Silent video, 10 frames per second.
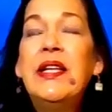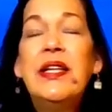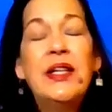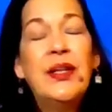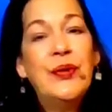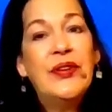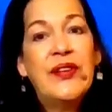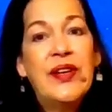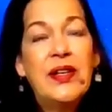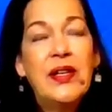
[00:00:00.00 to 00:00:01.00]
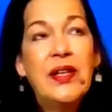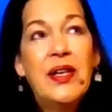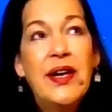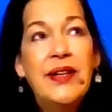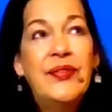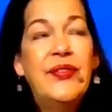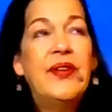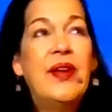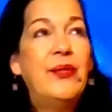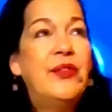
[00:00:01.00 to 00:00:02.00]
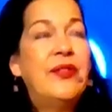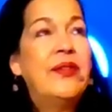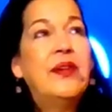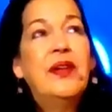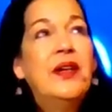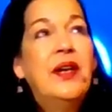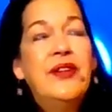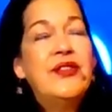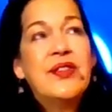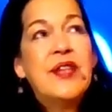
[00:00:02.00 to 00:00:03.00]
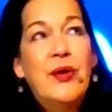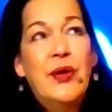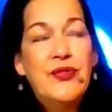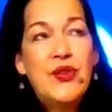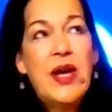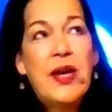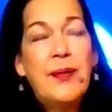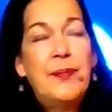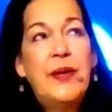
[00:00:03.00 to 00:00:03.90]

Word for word: You know, it's kind of, I just got off track